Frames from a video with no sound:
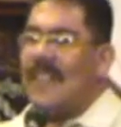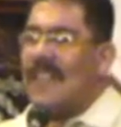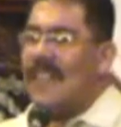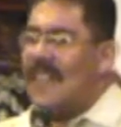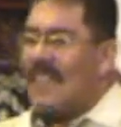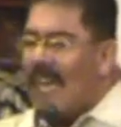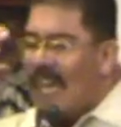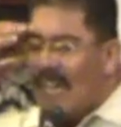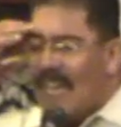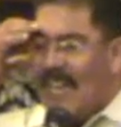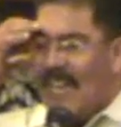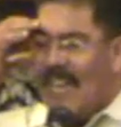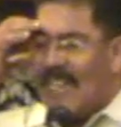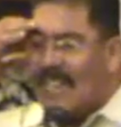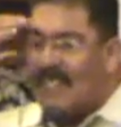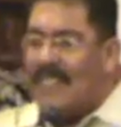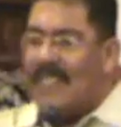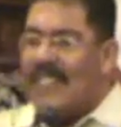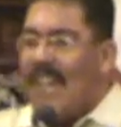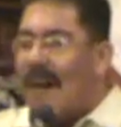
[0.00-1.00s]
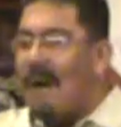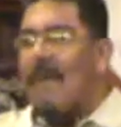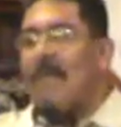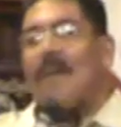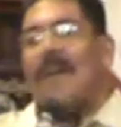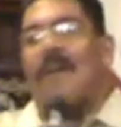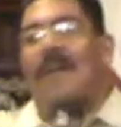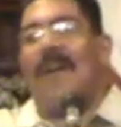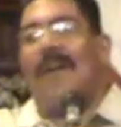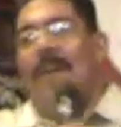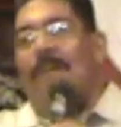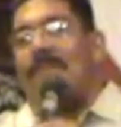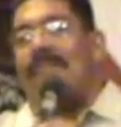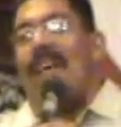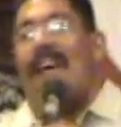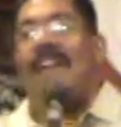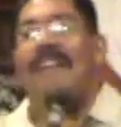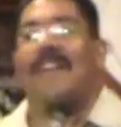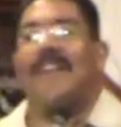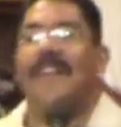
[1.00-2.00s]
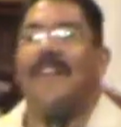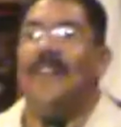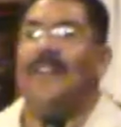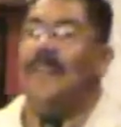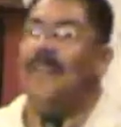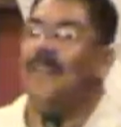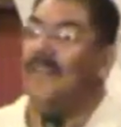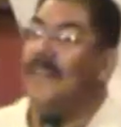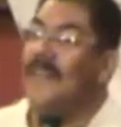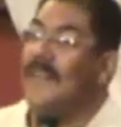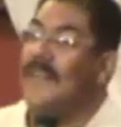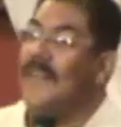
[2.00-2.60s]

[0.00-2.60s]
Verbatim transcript: to kind of like tell me what I'm telling you.